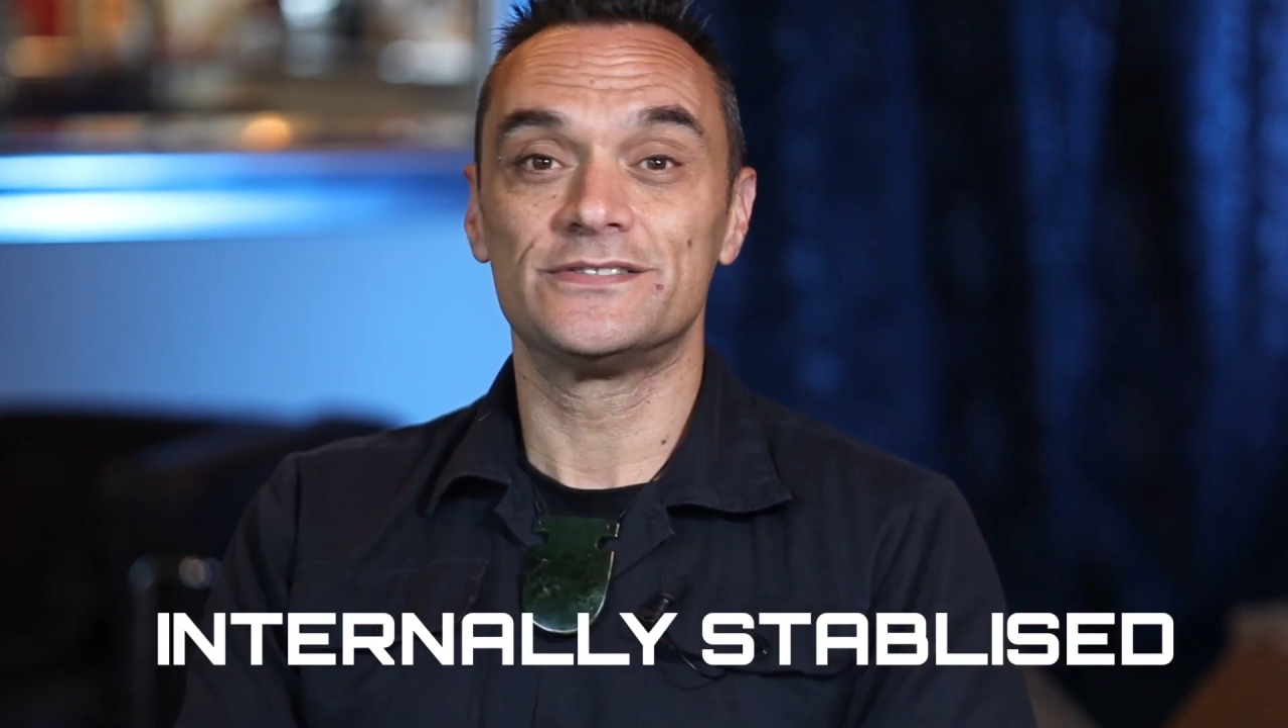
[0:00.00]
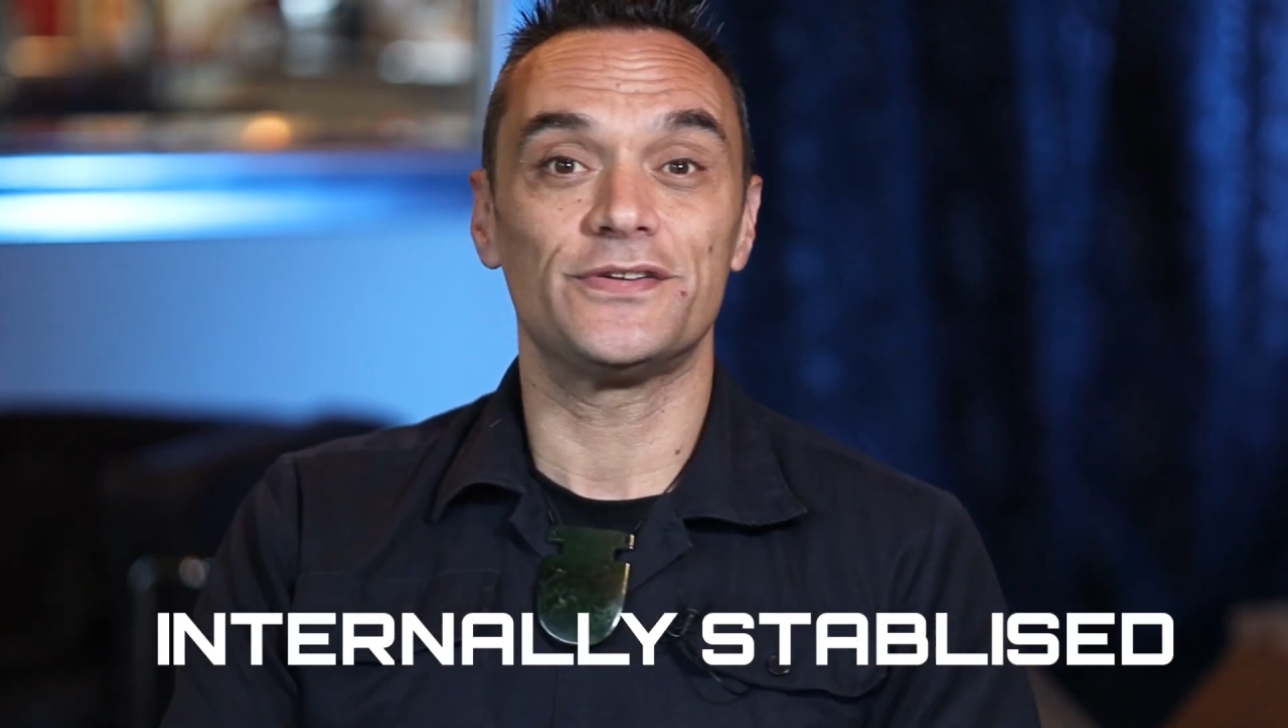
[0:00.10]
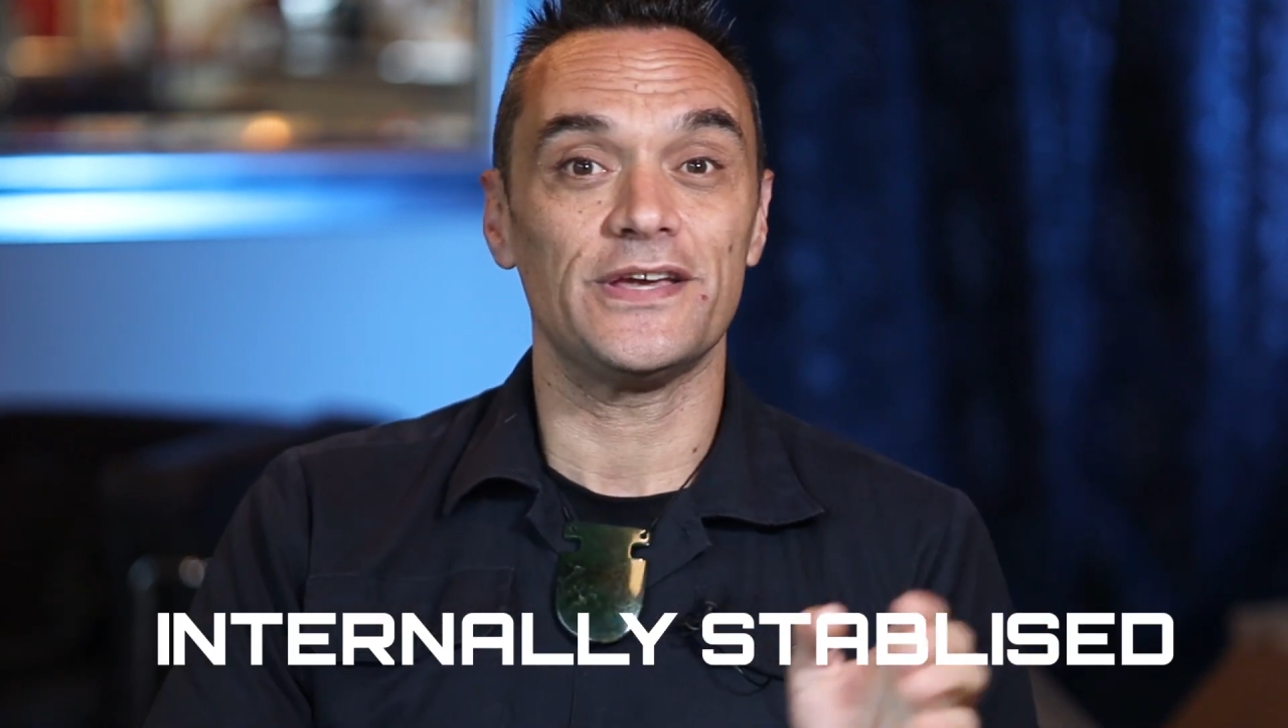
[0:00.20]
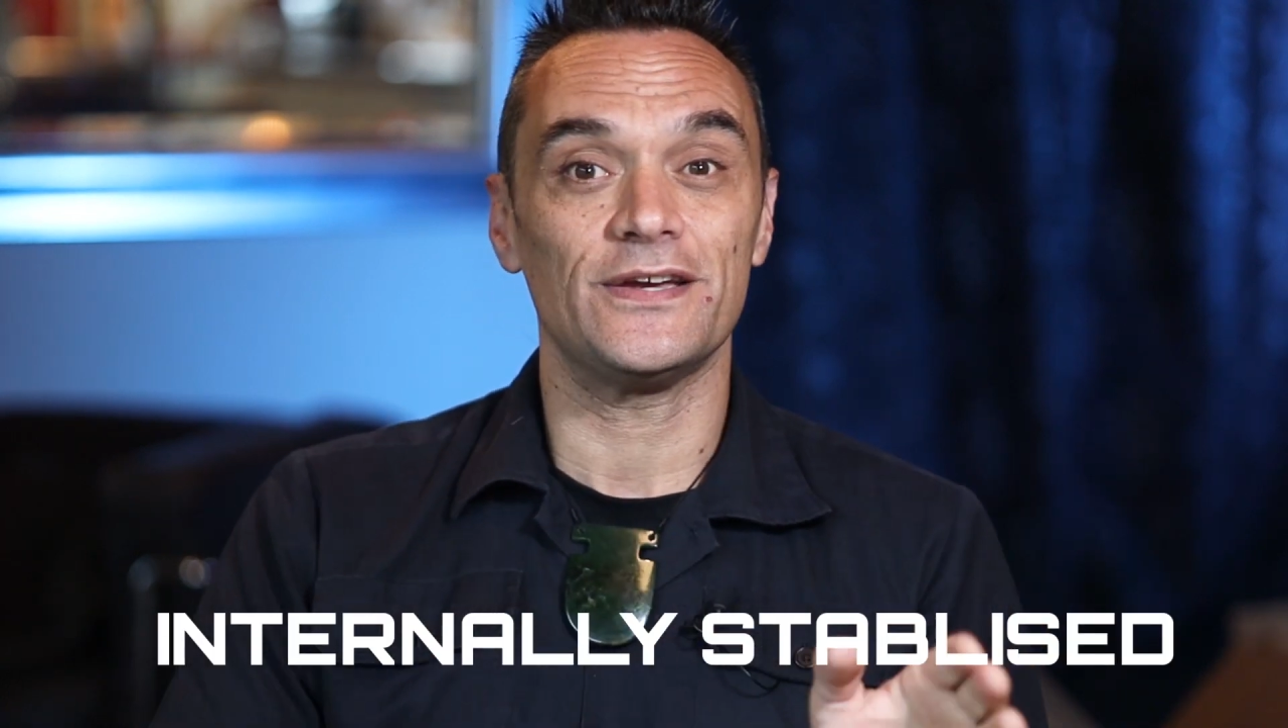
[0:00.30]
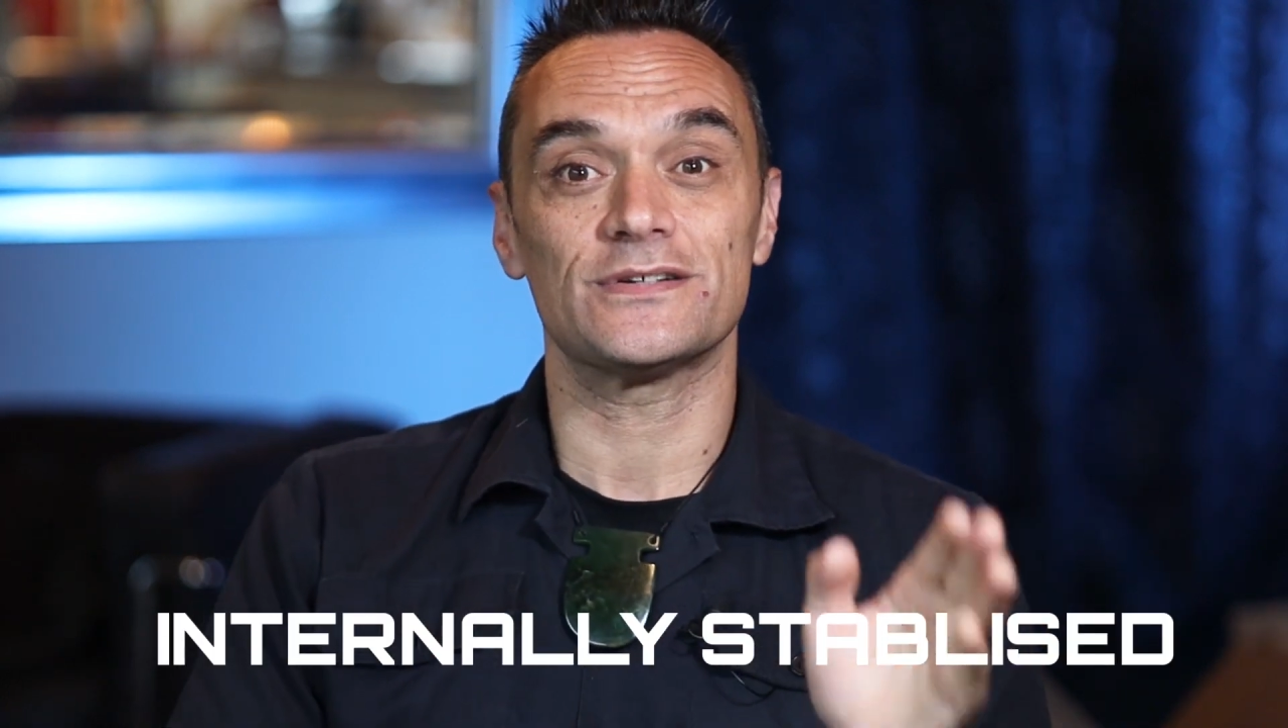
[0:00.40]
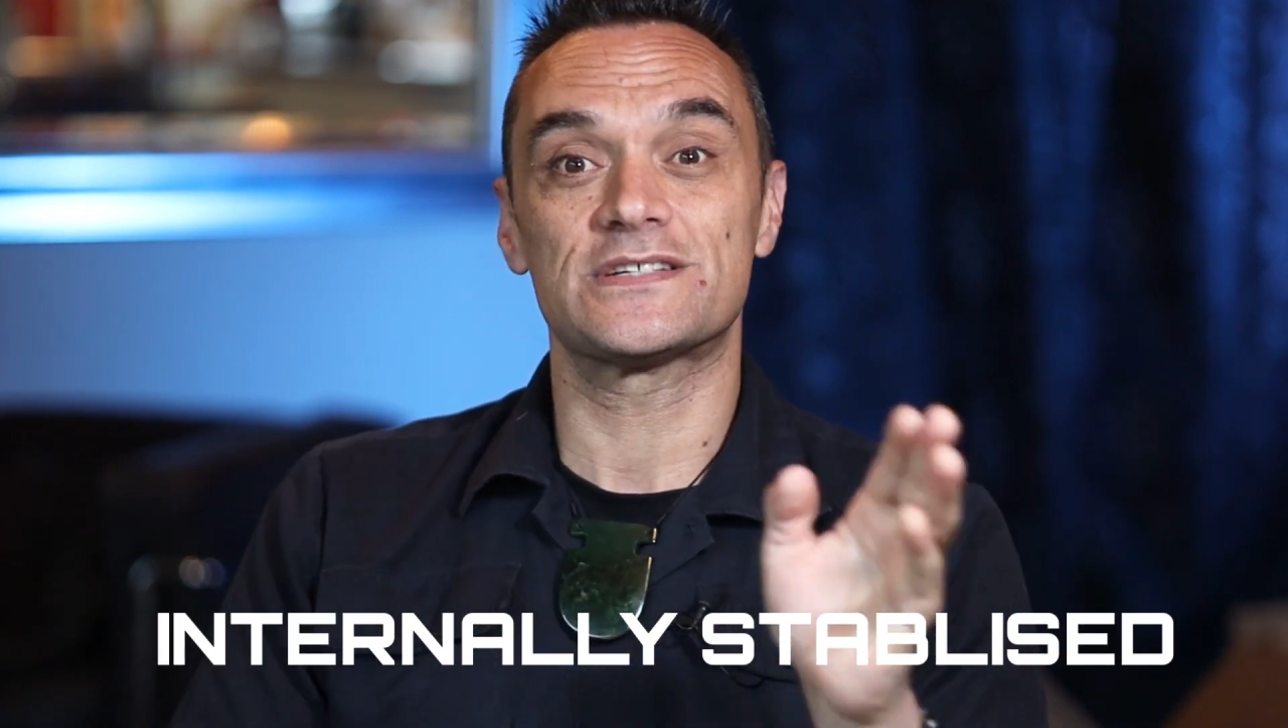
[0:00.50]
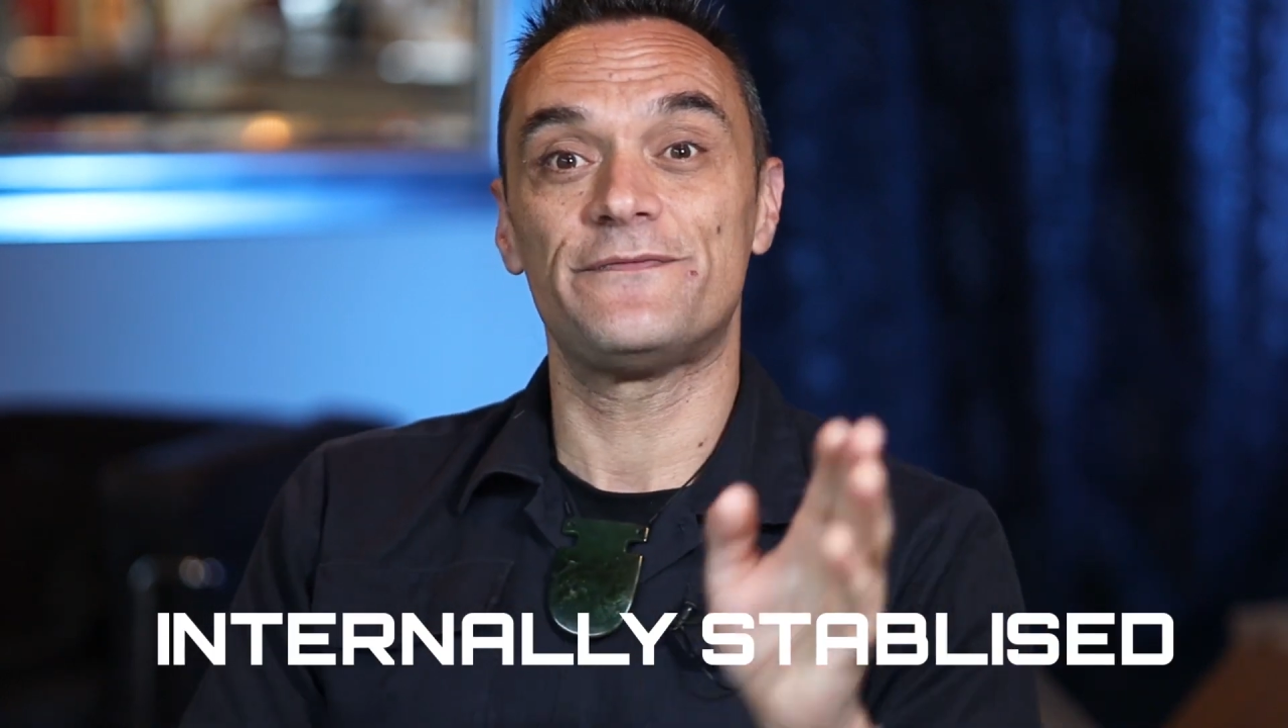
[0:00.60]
to the EOS